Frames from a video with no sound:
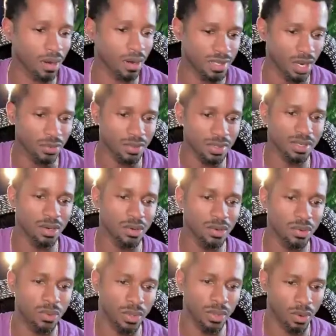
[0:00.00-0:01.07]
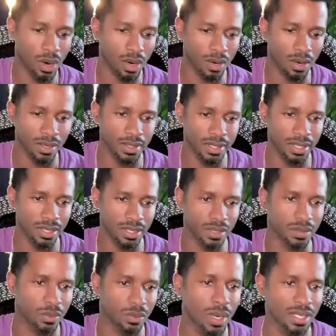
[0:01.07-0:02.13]
don't know who you are on here
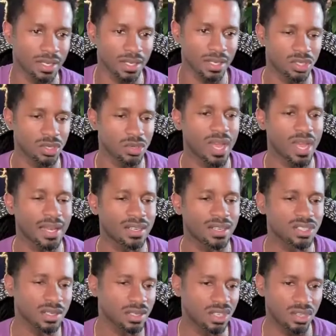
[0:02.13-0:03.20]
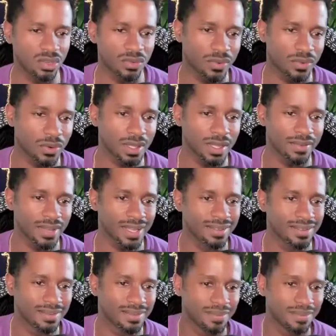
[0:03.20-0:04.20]
what it is you actually do for a living?